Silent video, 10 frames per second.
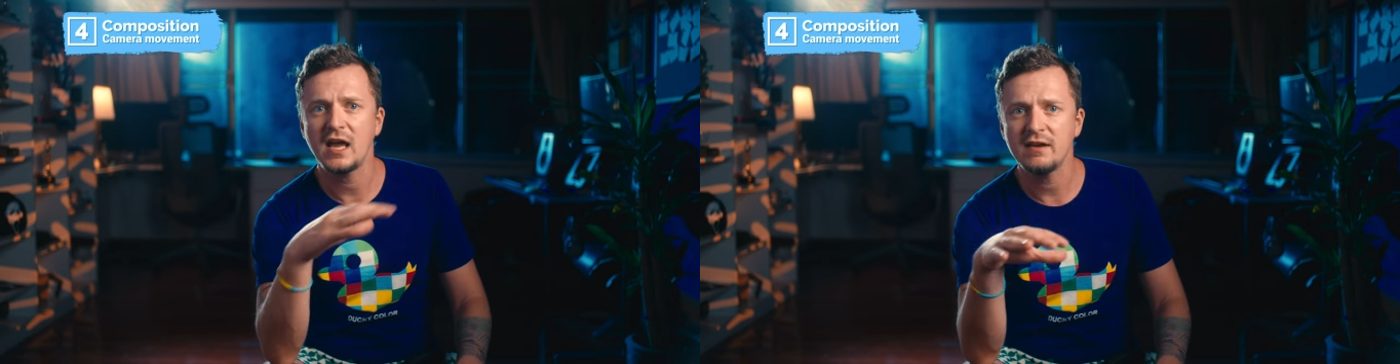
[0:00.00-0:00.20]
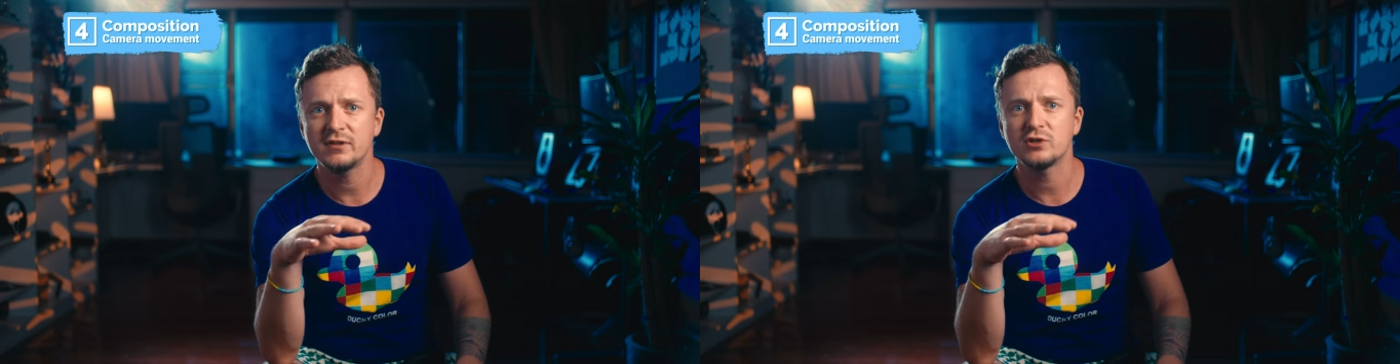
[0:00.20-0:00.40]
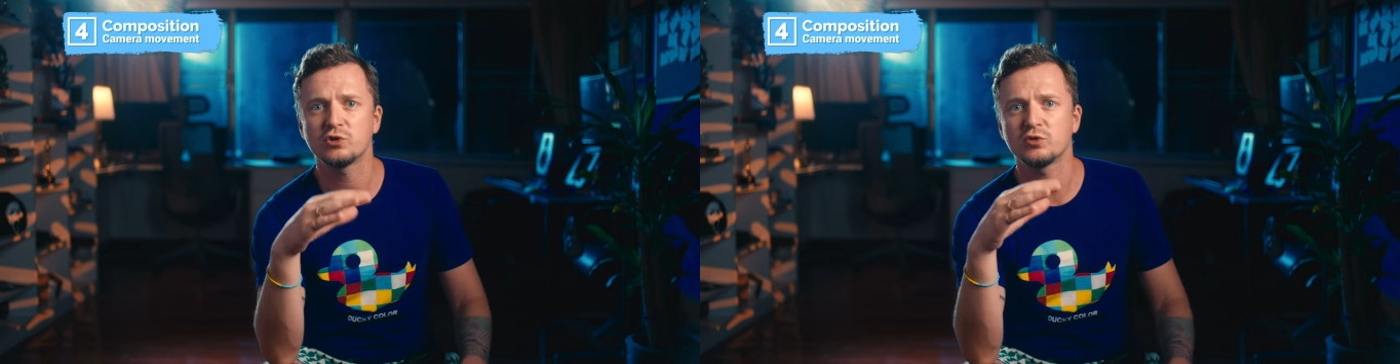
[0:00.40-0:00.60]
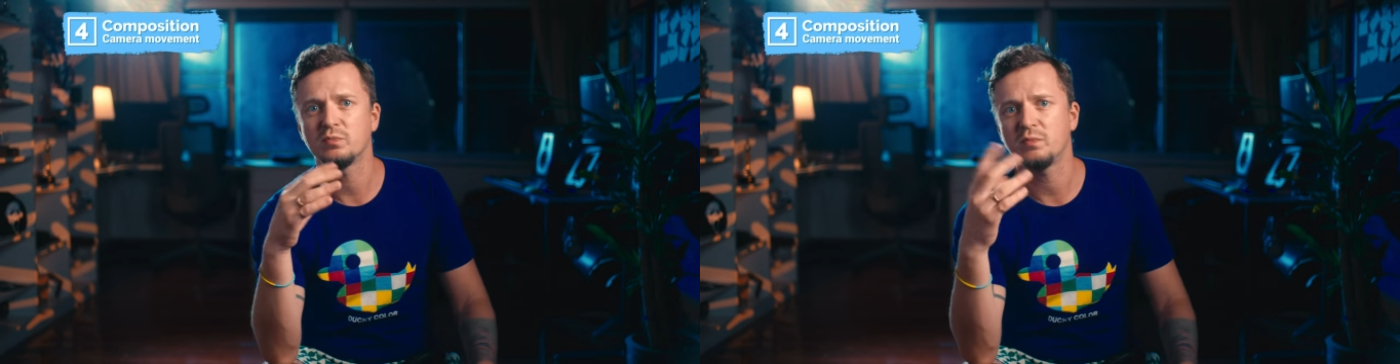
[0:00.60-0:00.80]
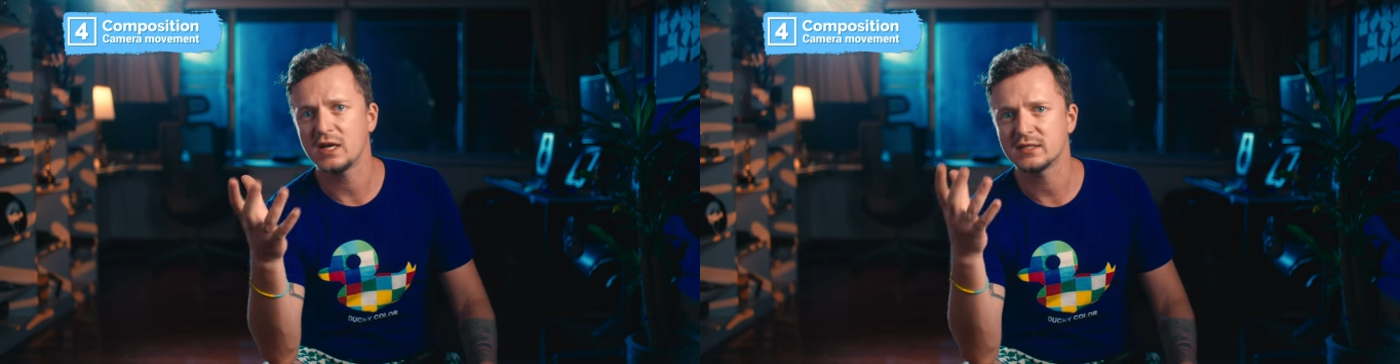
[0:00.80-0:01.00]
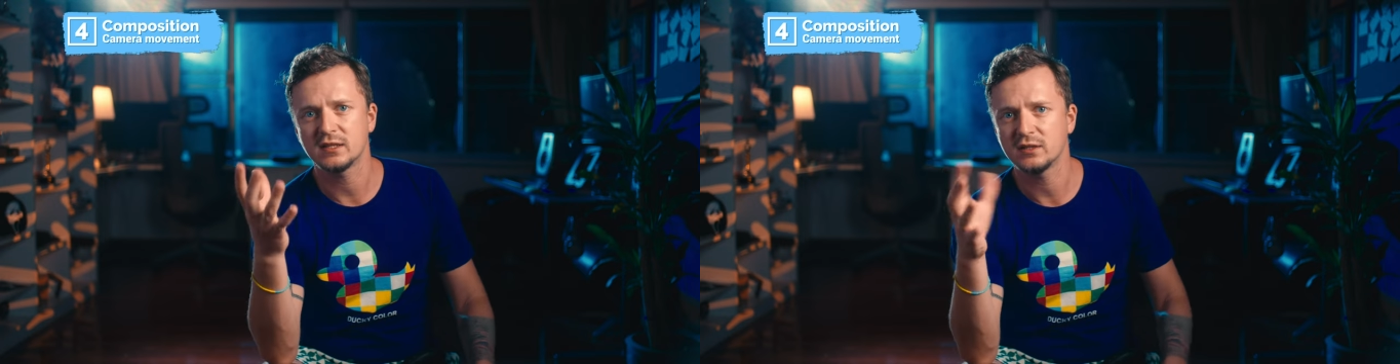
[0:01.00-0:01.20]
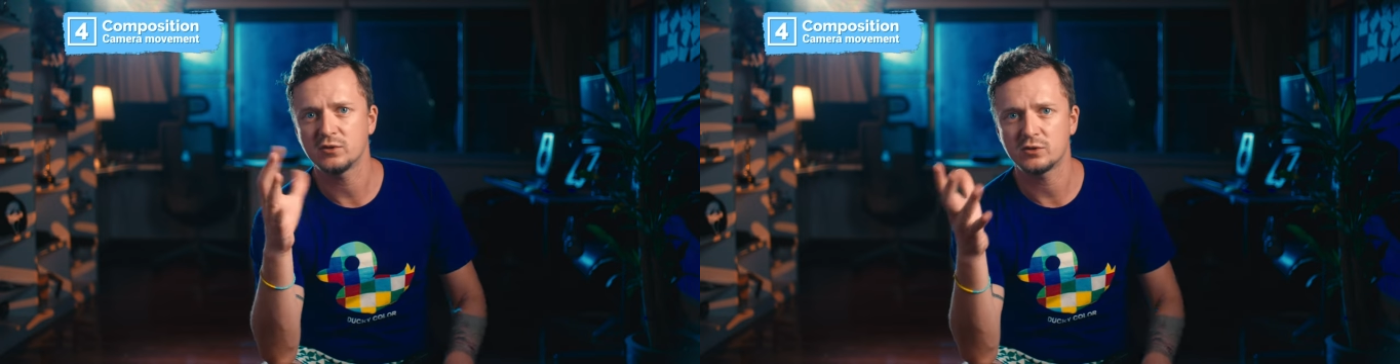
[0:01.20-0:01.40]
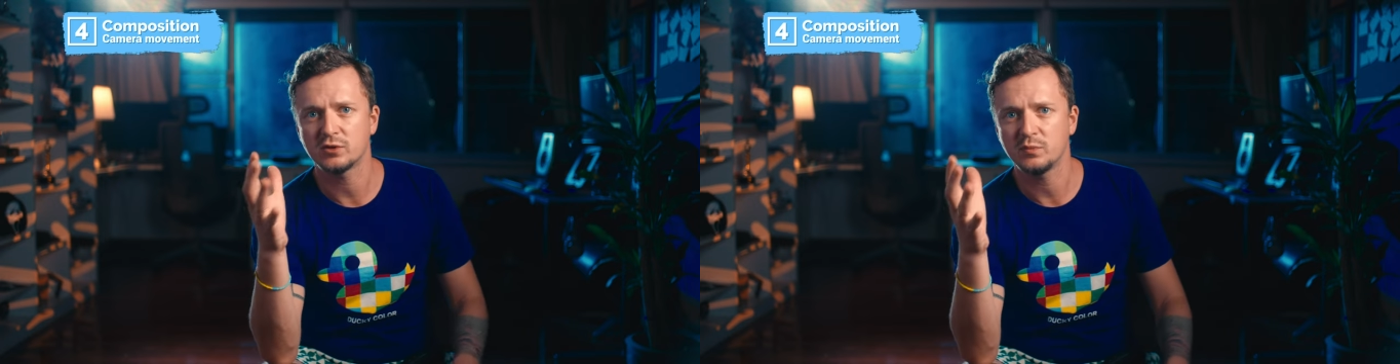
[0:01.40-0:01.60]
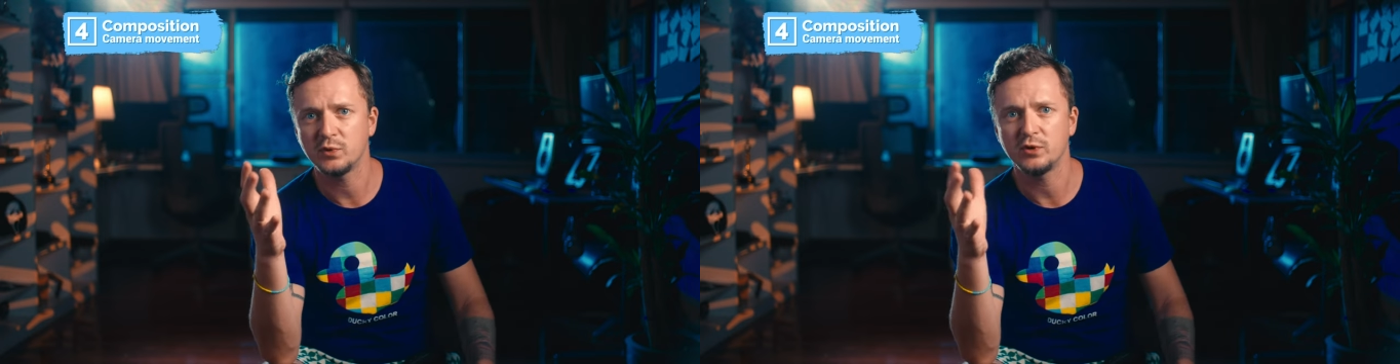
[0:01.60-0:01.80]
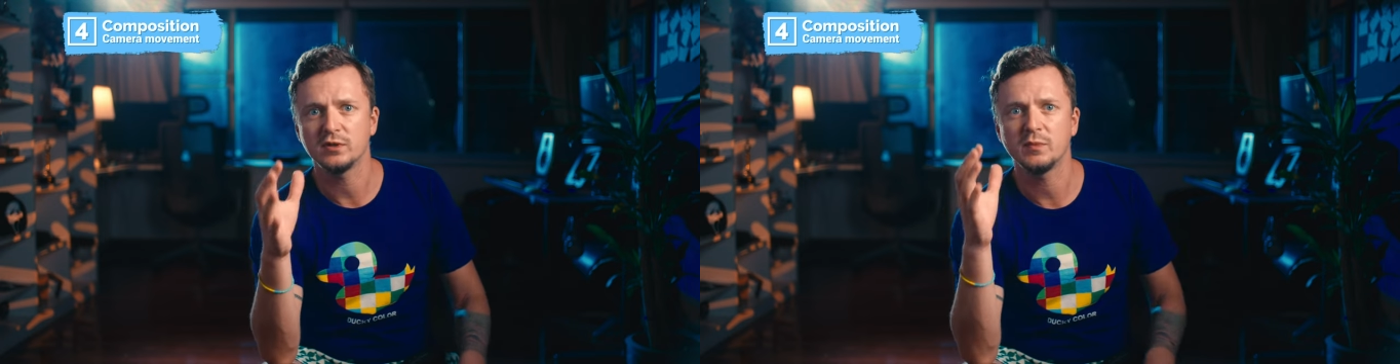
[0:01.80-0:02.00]
every should master it to a certain
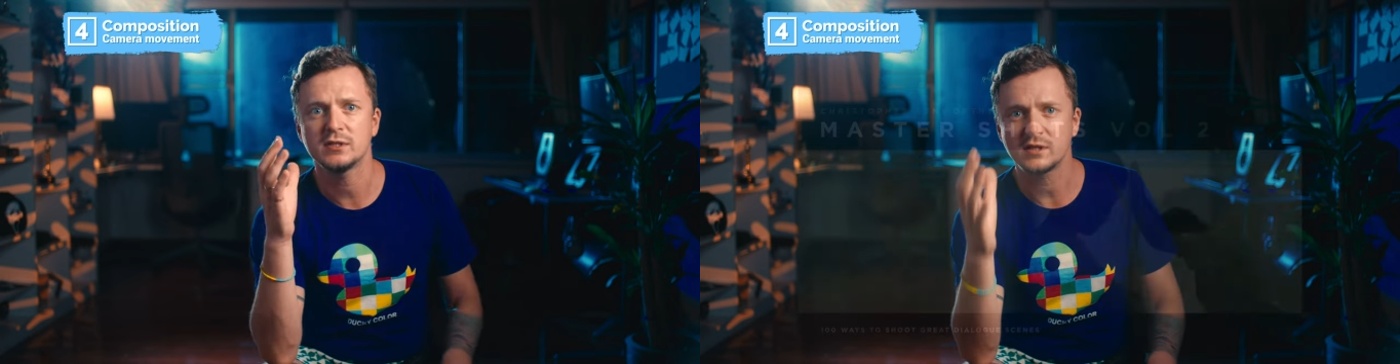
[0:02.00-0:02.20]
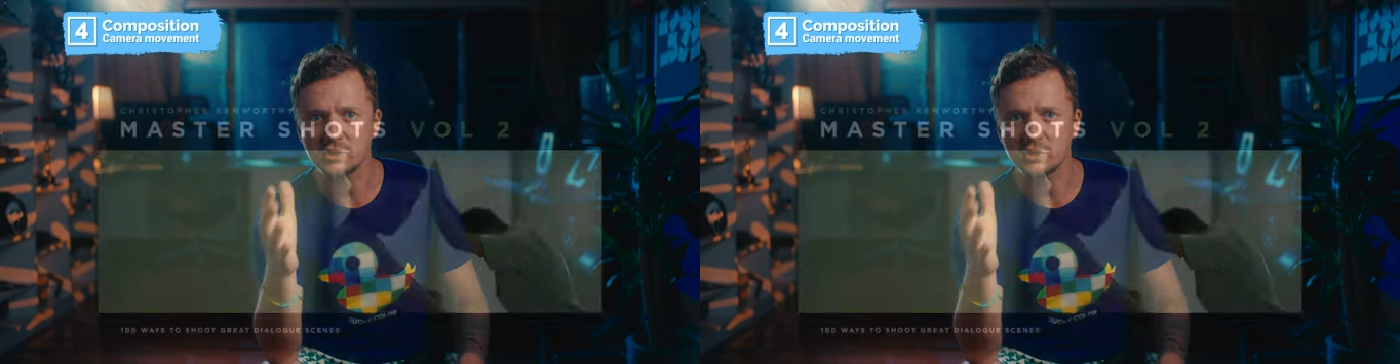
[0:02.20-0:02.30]
point. Master